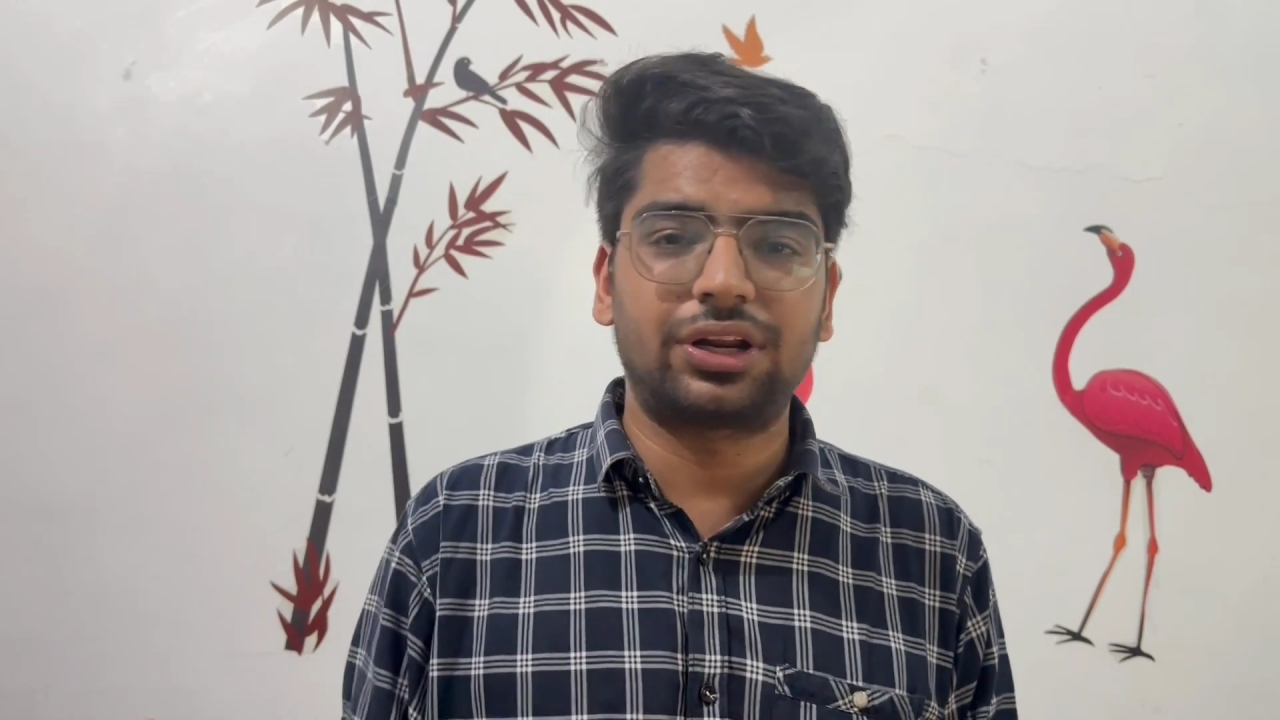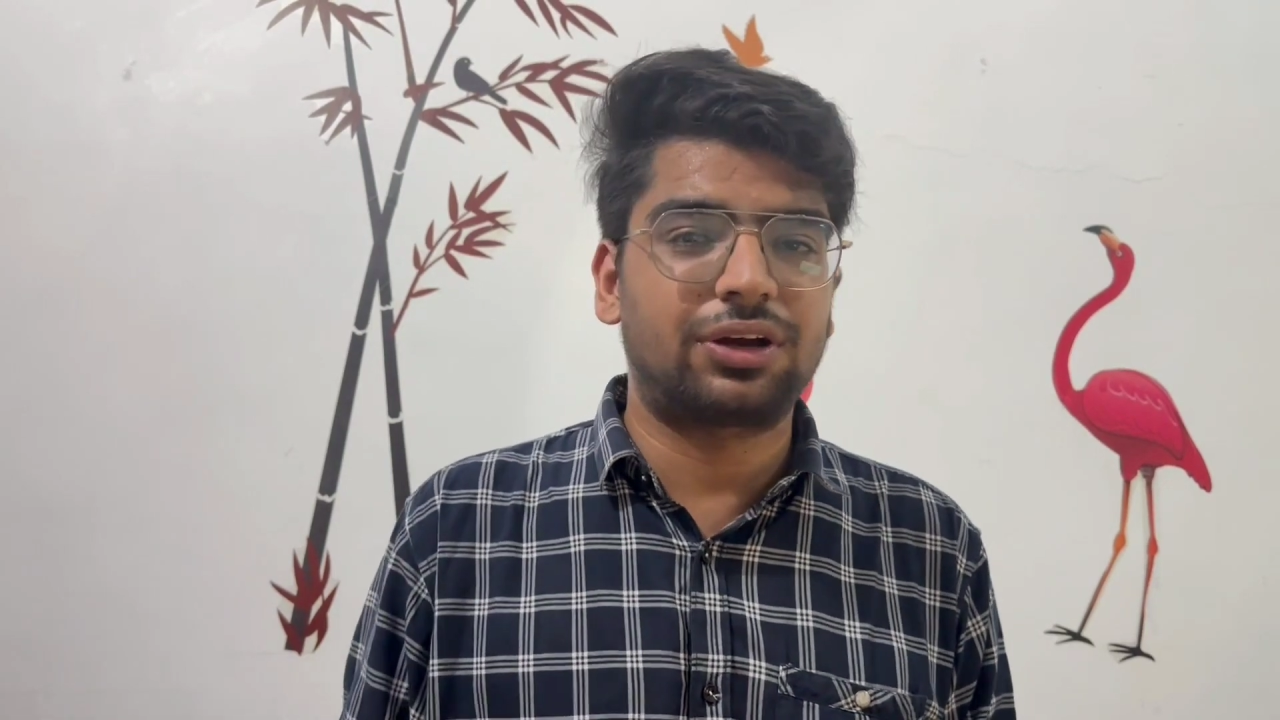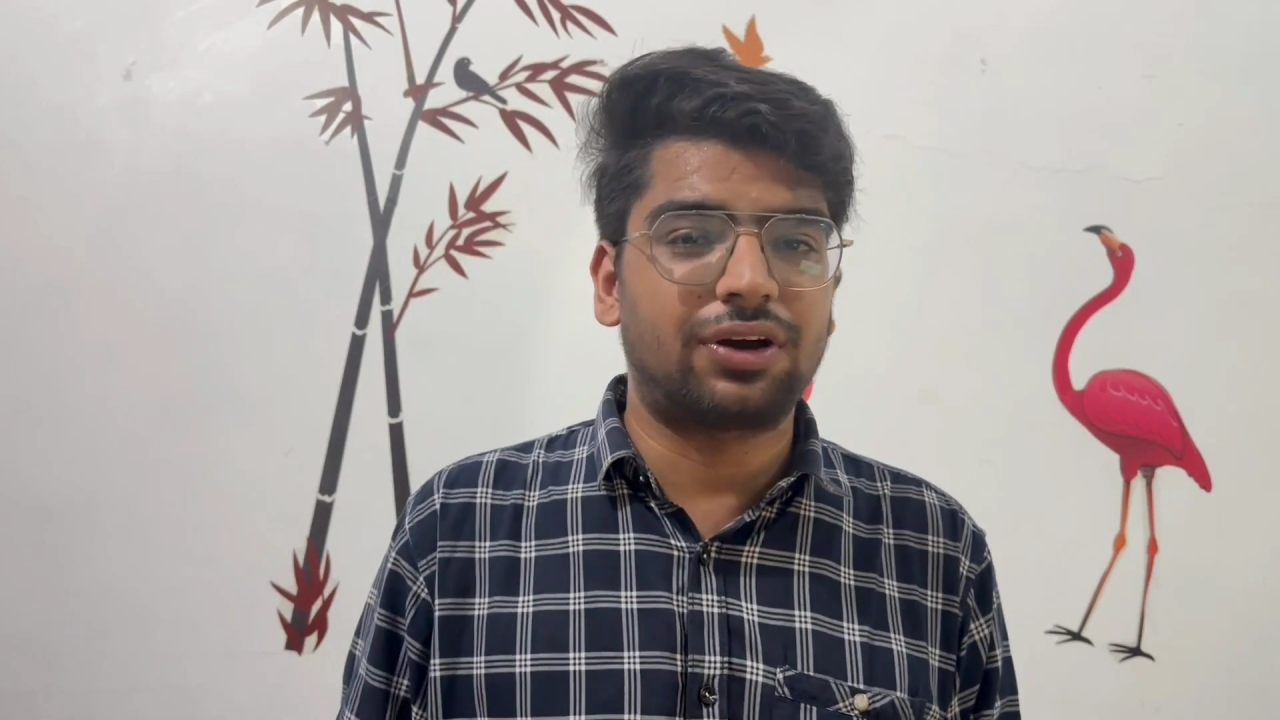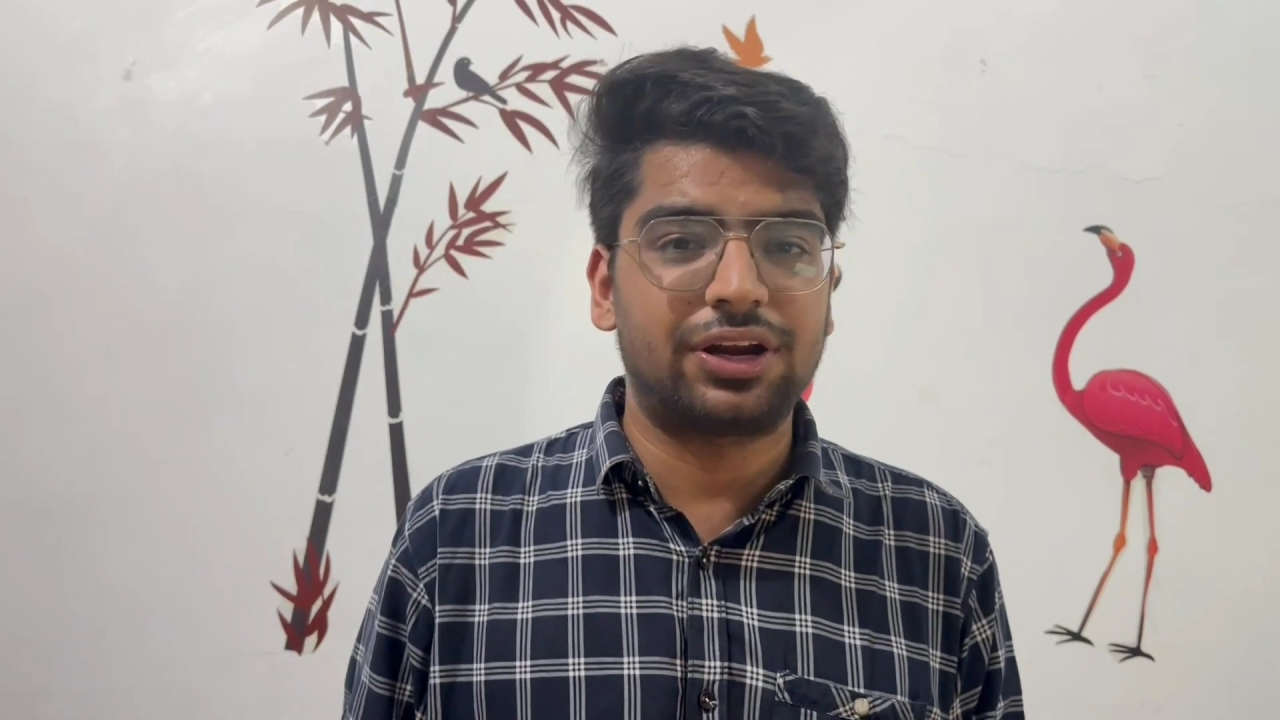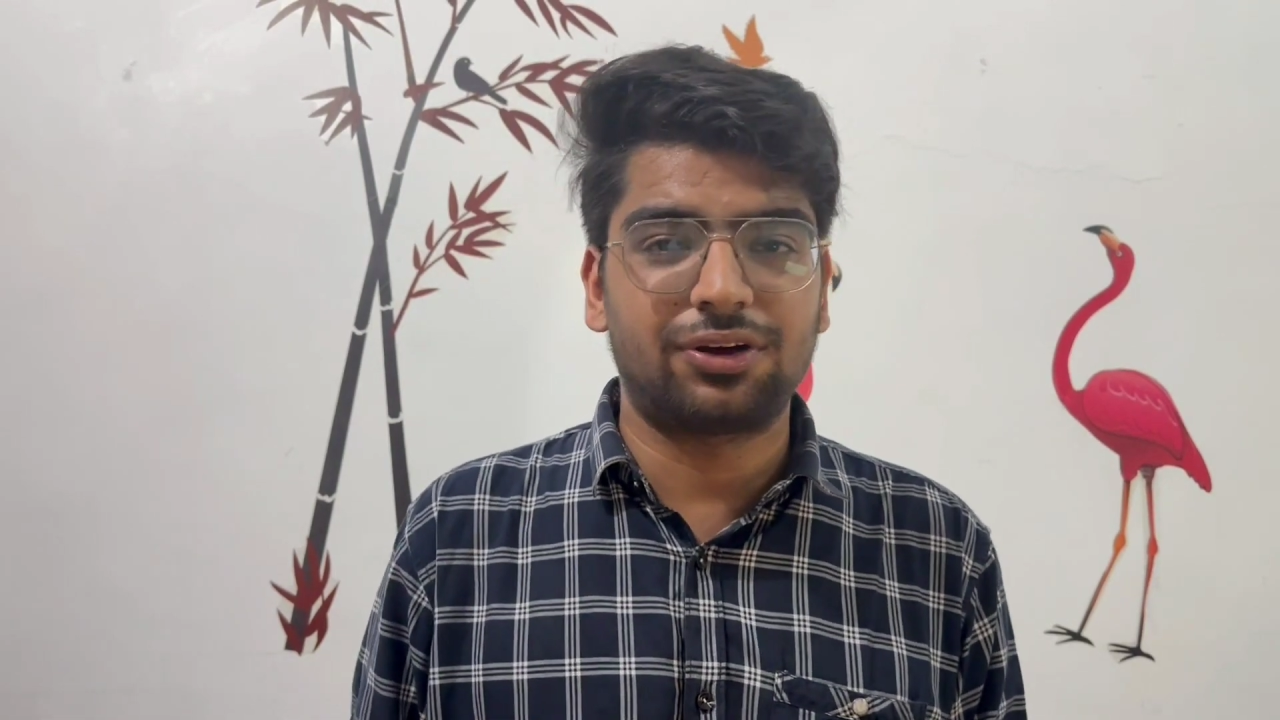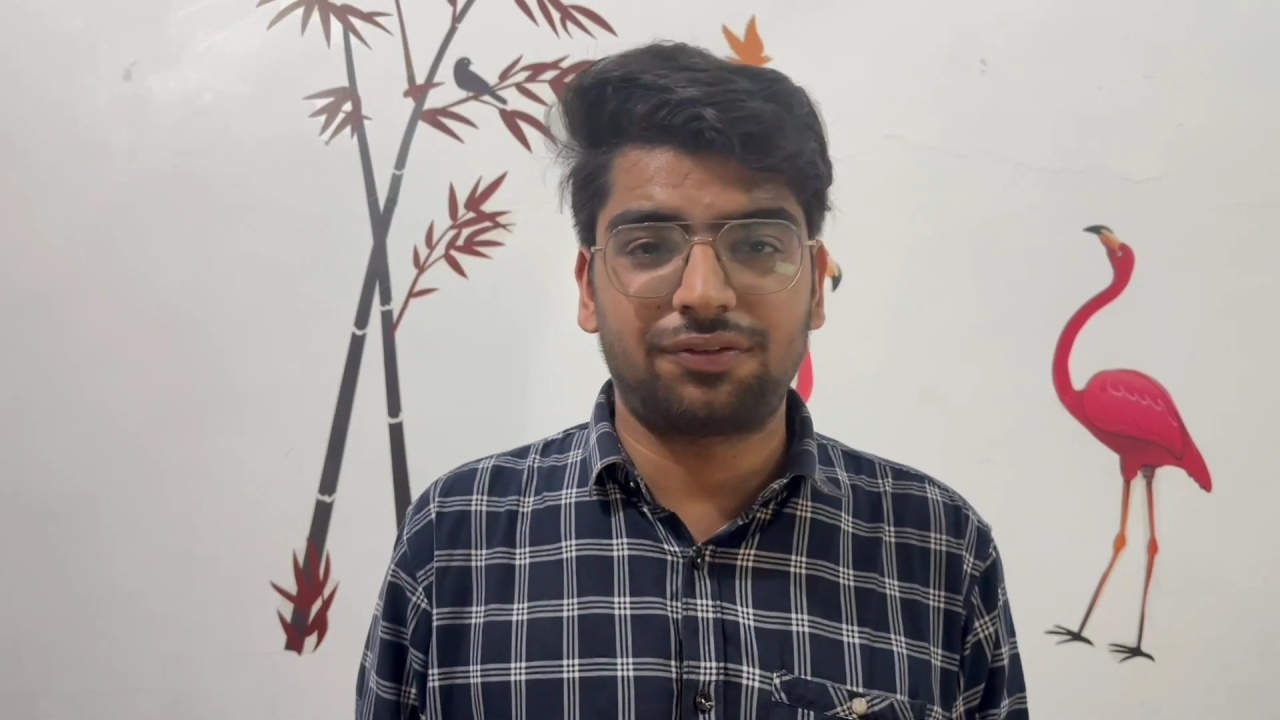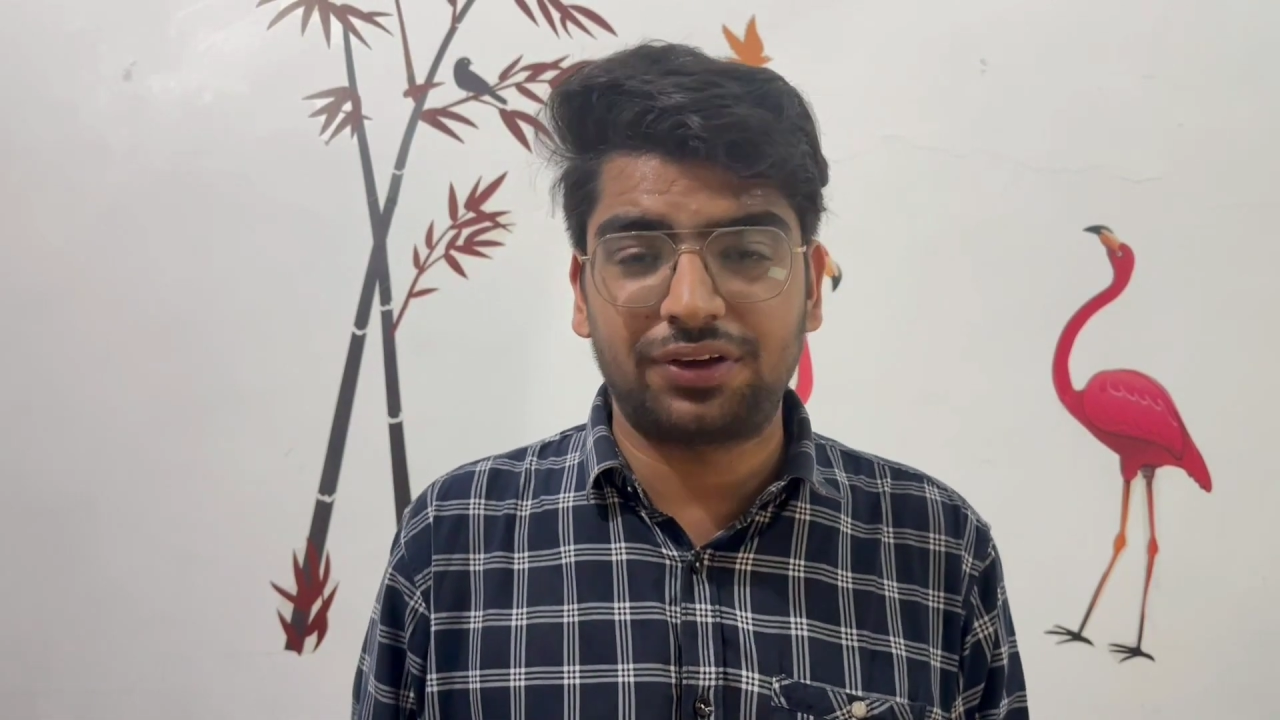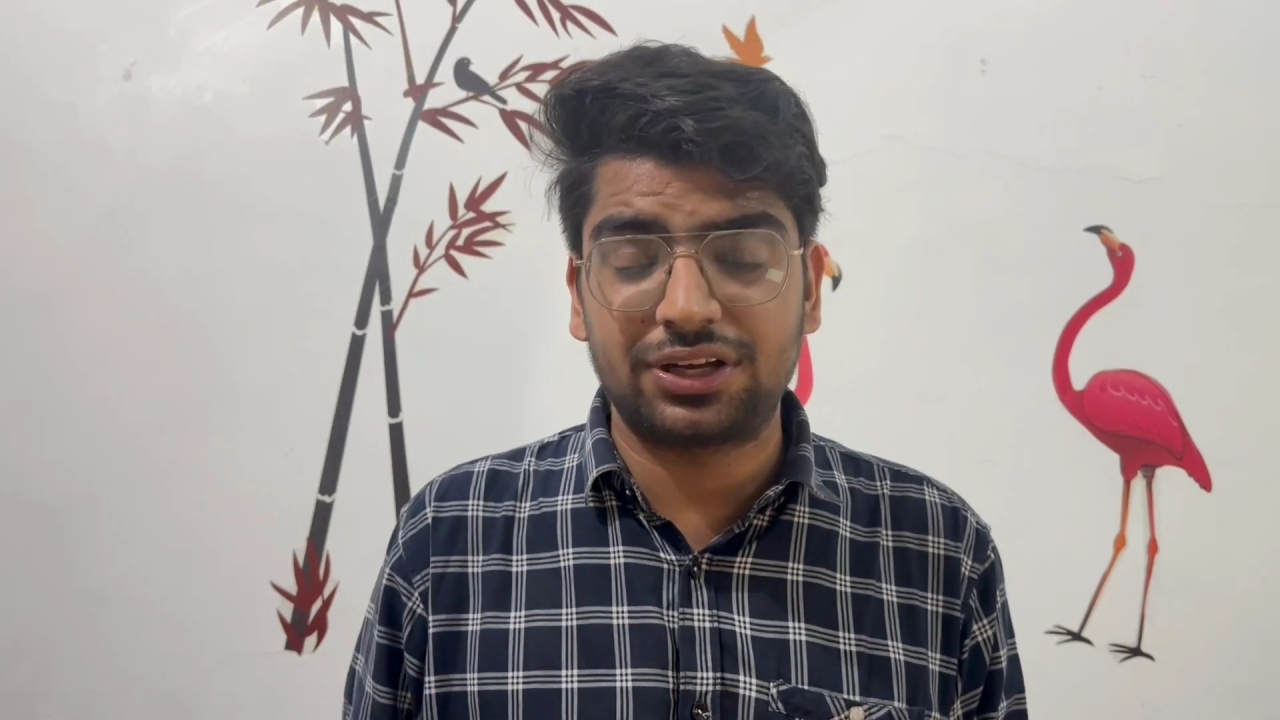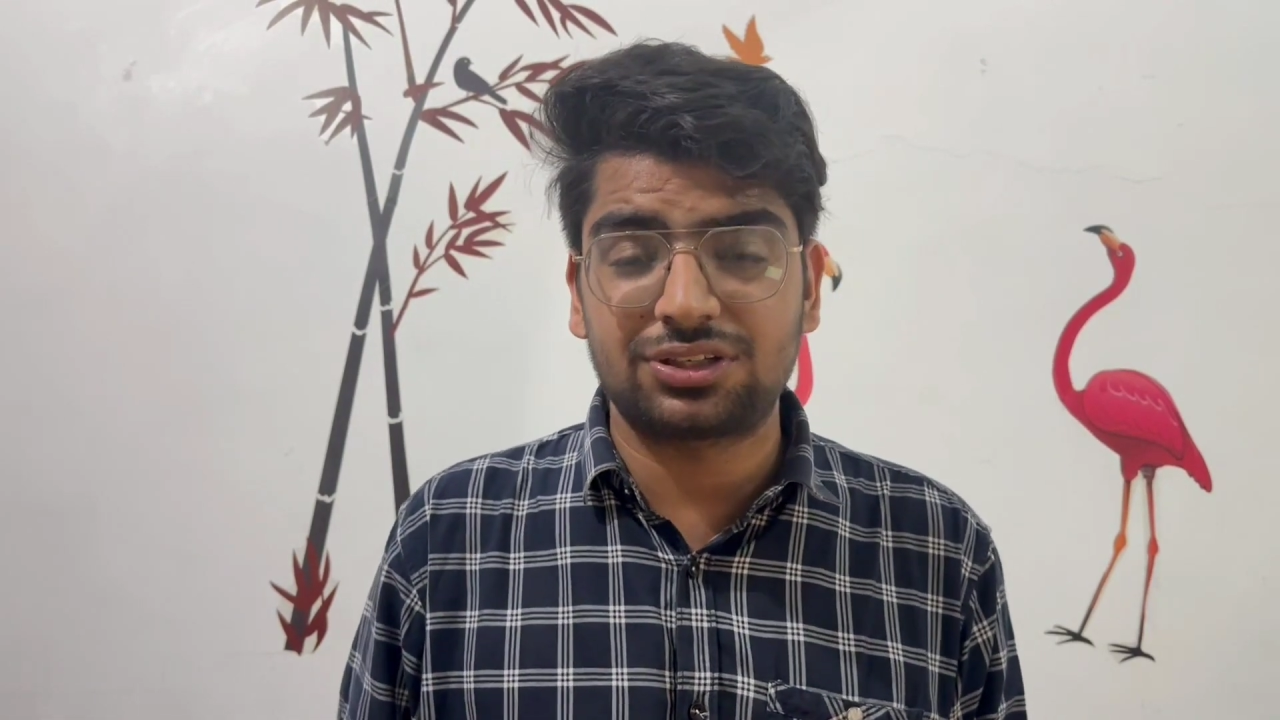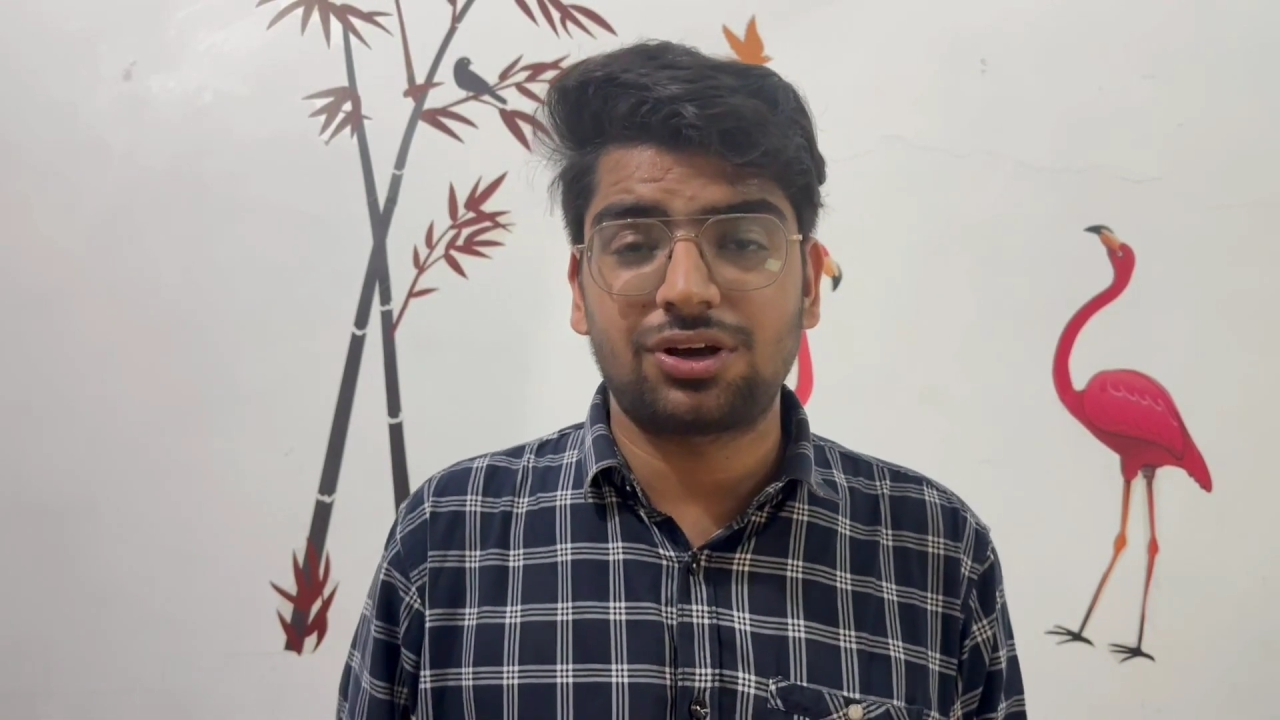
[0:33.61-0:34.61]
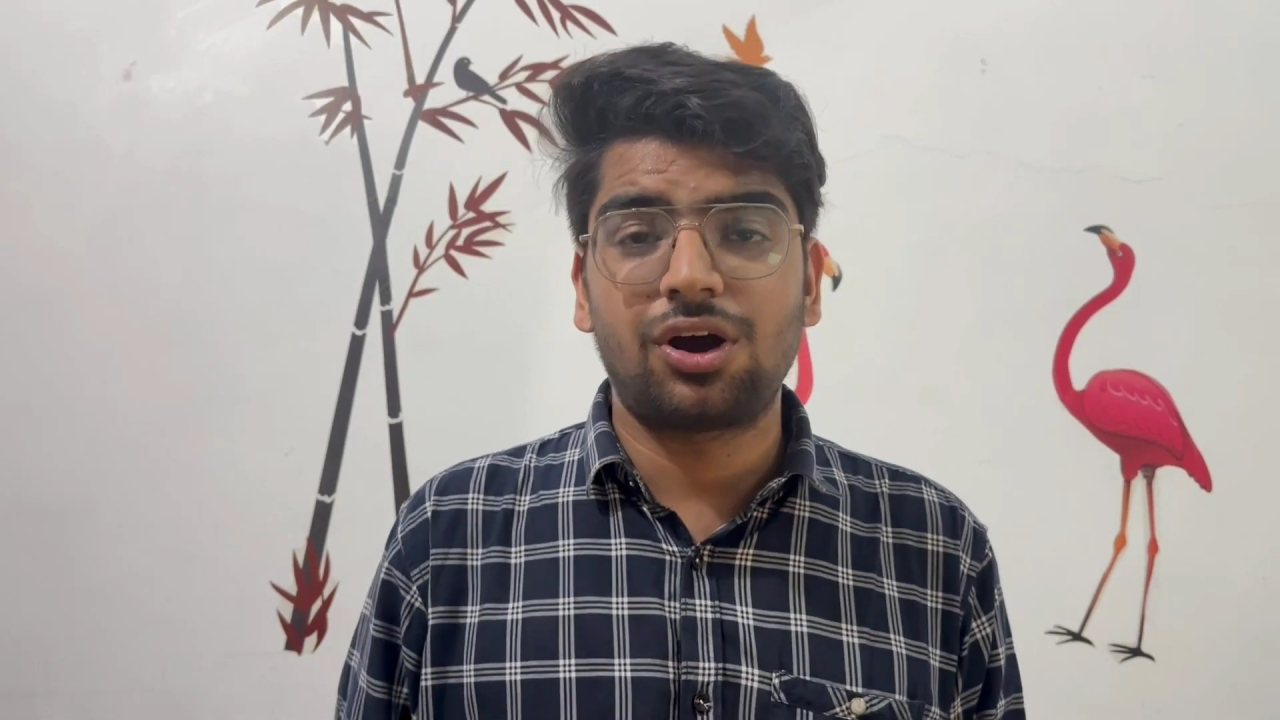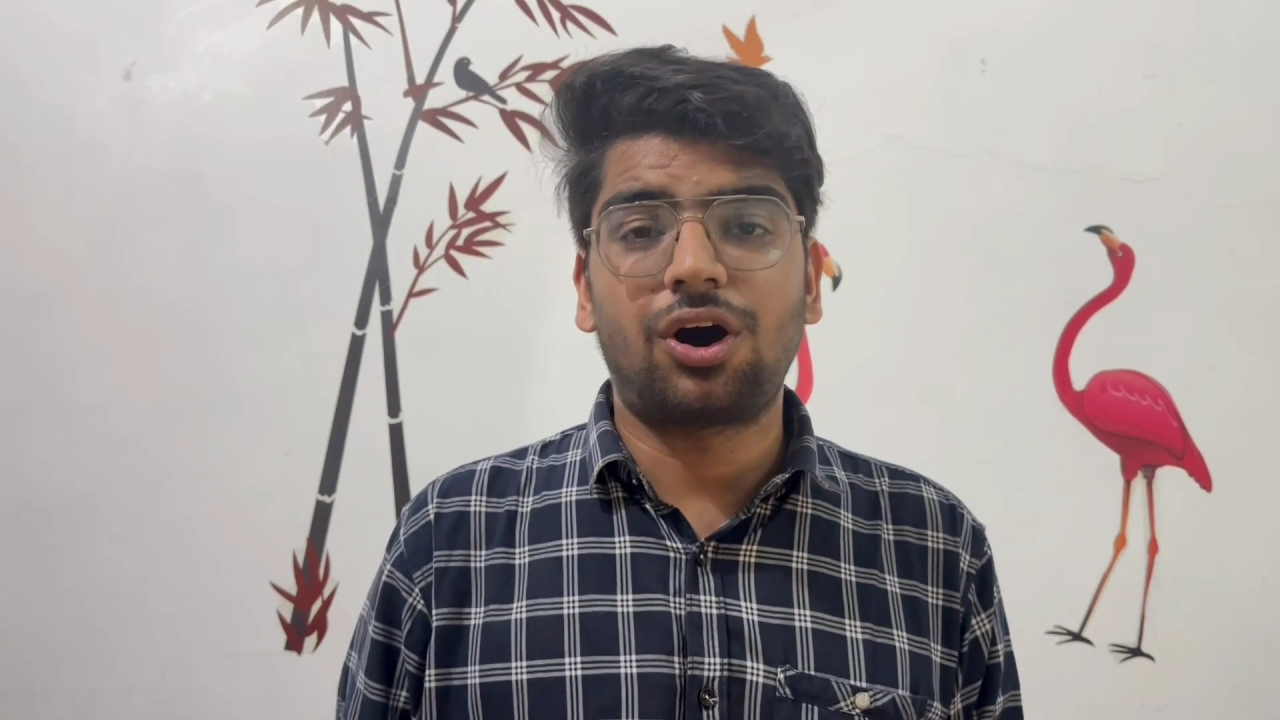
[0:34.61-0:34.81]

require your face